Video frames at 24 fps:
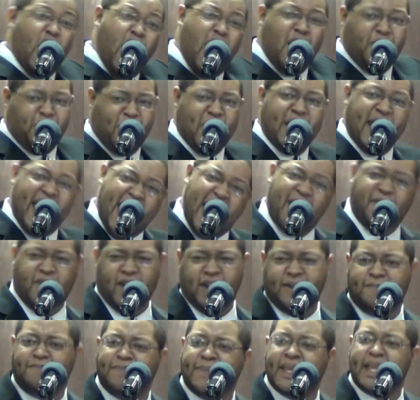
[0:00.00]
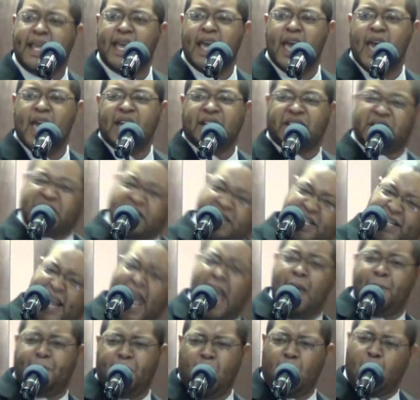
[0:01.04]
earth and heaven,
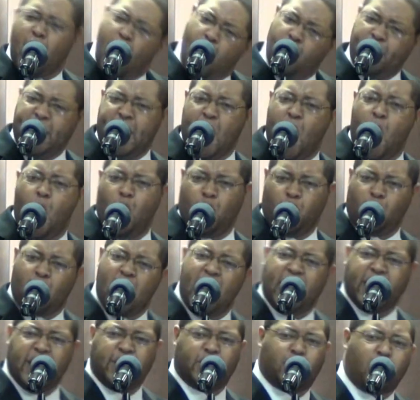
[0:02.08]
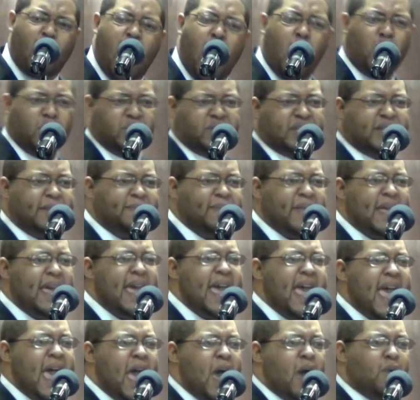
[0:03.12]
stapled on the old rugged cross.
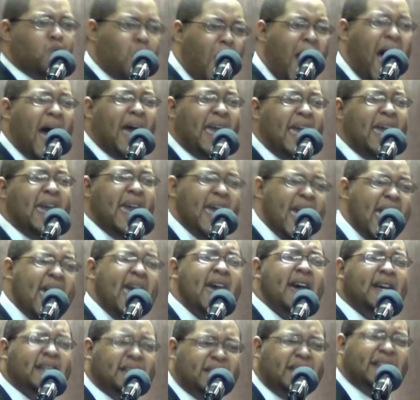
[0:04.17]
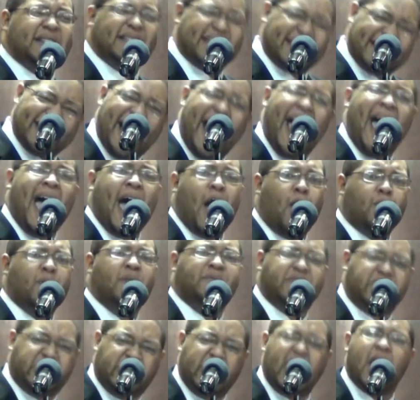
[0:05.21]
While he hears the sound
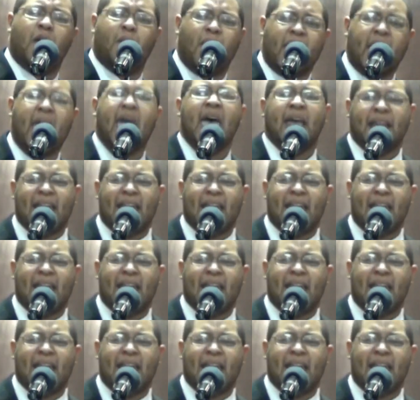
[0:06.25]
of jeering,